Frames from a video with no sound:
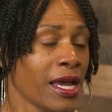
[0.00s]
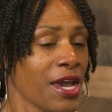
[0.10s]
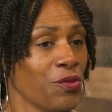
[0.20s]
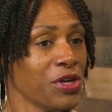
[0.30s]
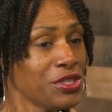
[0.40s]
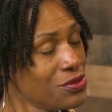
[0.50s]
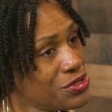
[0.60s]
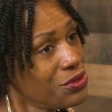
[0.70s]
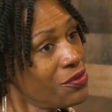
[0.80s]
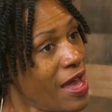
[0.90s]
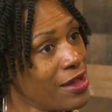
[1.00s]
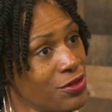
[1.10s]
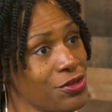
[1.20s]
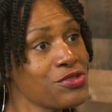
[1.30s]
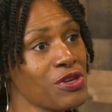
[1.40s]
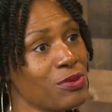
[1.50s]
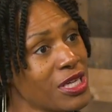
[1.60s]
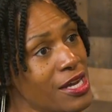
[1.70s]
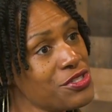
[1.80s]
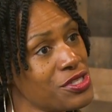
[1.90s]
And when you do that, there's
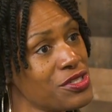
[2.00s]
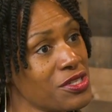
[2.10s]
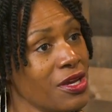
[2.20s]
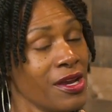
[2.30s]
repercussions.